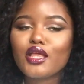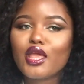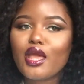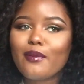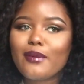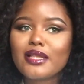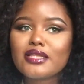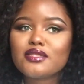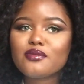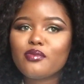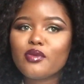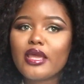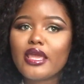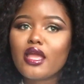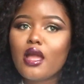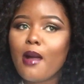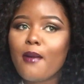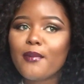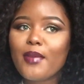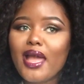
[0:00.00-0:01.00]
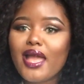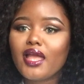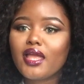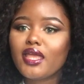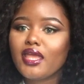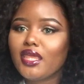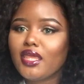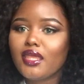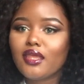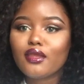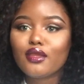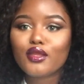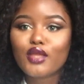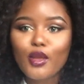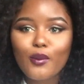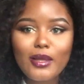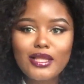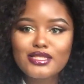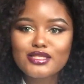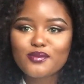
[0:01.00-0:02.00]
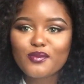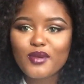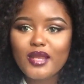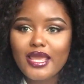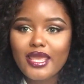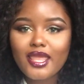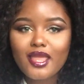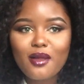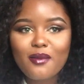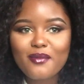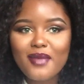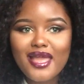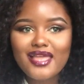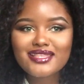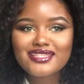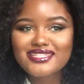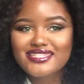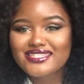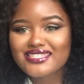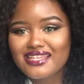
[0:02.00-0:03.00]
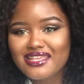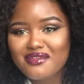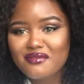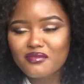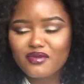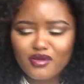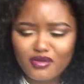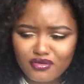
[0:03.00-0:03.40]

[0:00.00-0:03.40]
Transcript: go back to play, come back, eat, go back to play, come back, sleep.